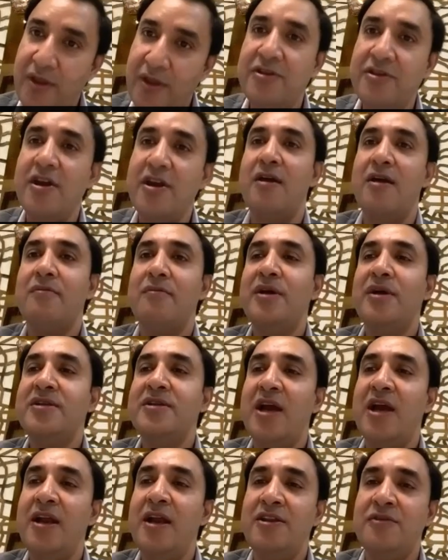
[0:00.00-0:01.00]
Yeah, my
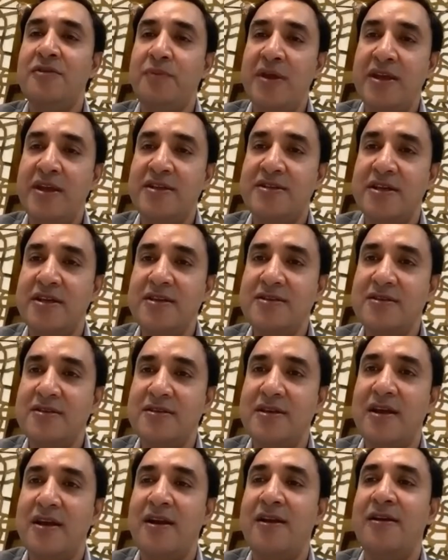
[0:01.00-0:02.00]
child is playing chess.
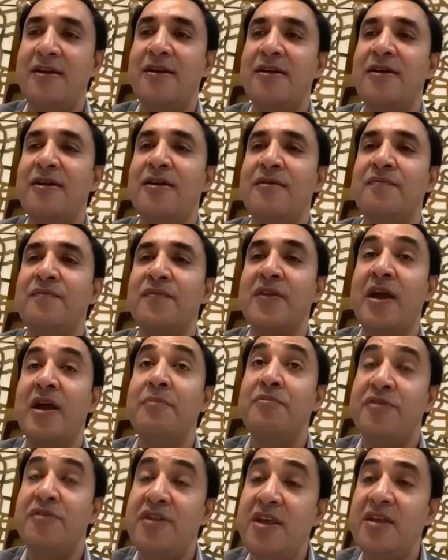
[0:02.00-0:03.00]
And
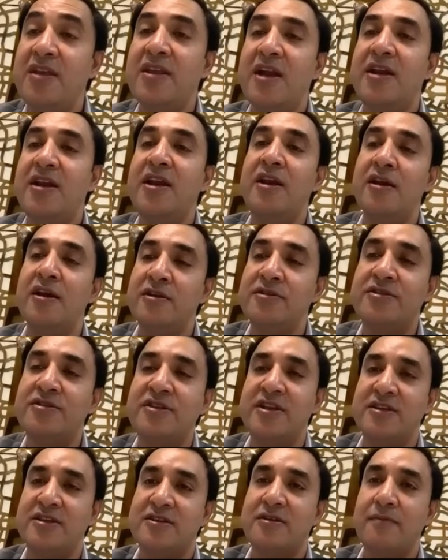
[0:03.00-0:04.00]
I'm seeing that he learns
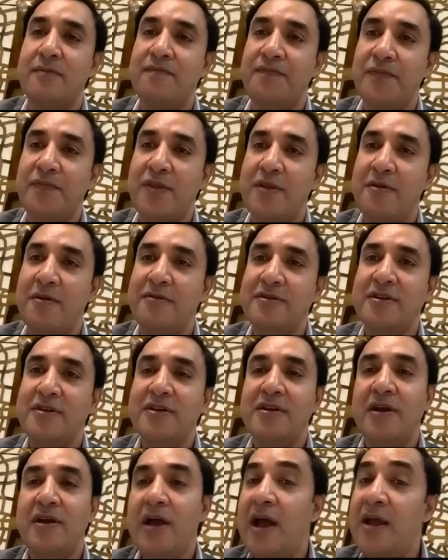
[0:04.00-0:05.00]
chess.
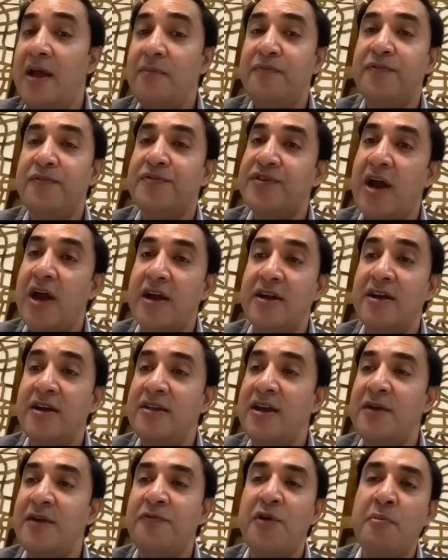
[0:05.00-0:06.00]
I've started
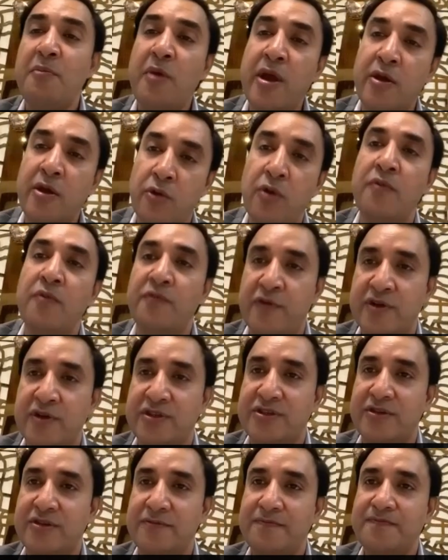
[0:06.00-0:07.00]
that from my home
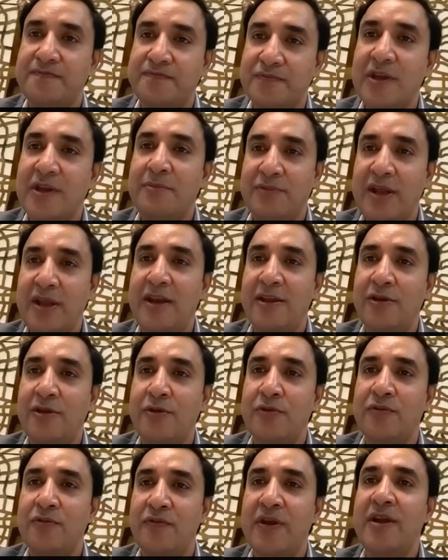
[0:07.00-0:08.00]
first. I'm telling
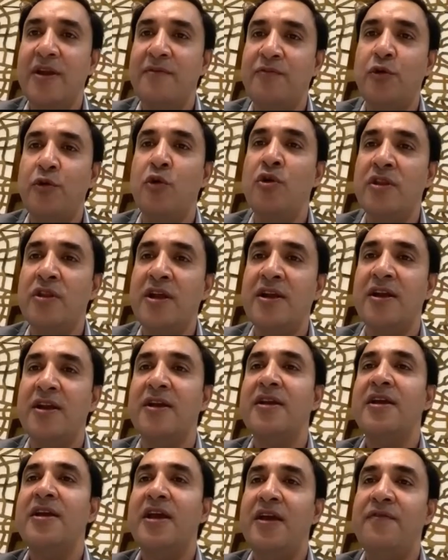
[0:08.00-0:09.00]
you. When I've told that
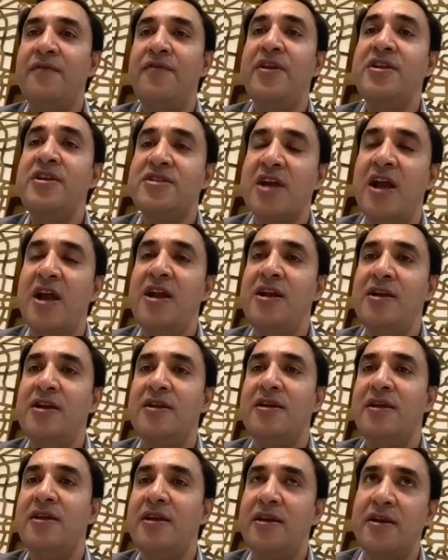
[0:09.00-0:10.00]
every child
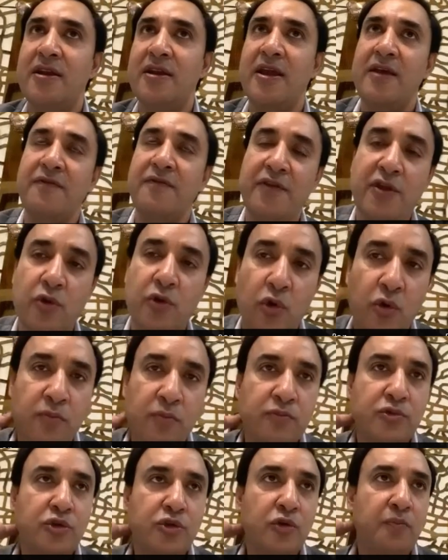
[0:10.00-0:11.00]
in every
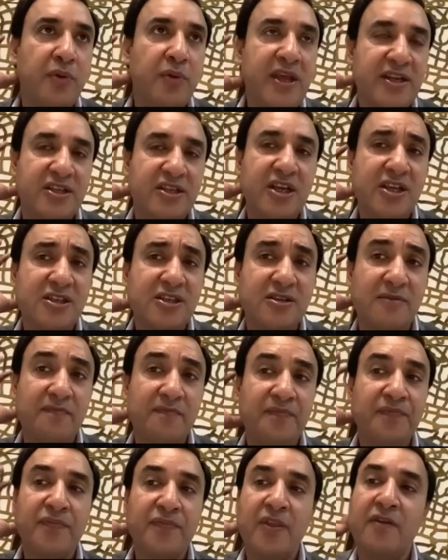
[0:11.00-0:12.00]
home should play chess,
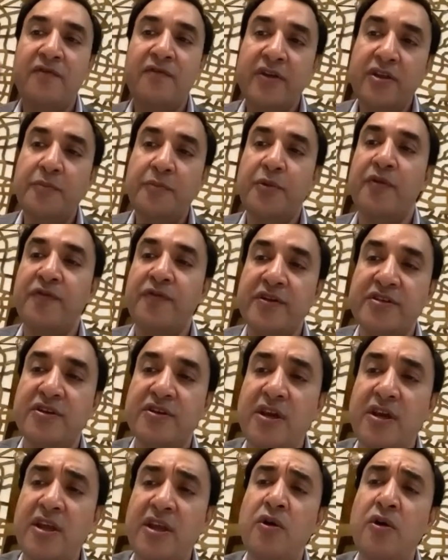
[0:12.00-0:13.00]
whether
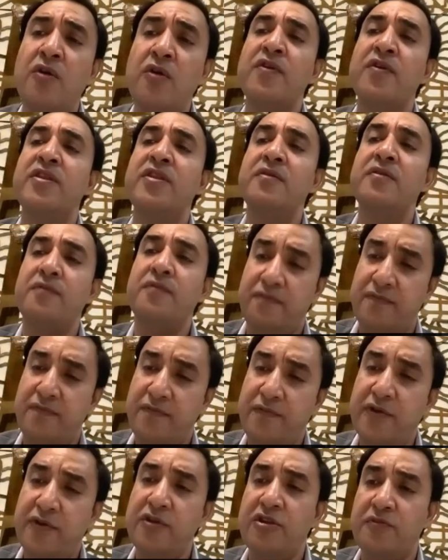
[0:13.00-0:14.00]
professionally or whether
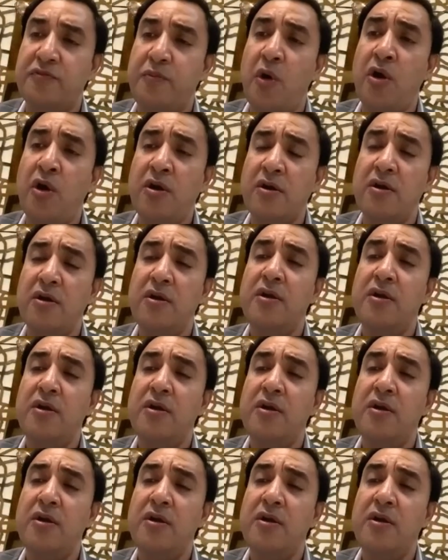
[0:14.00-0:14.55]
for the sport,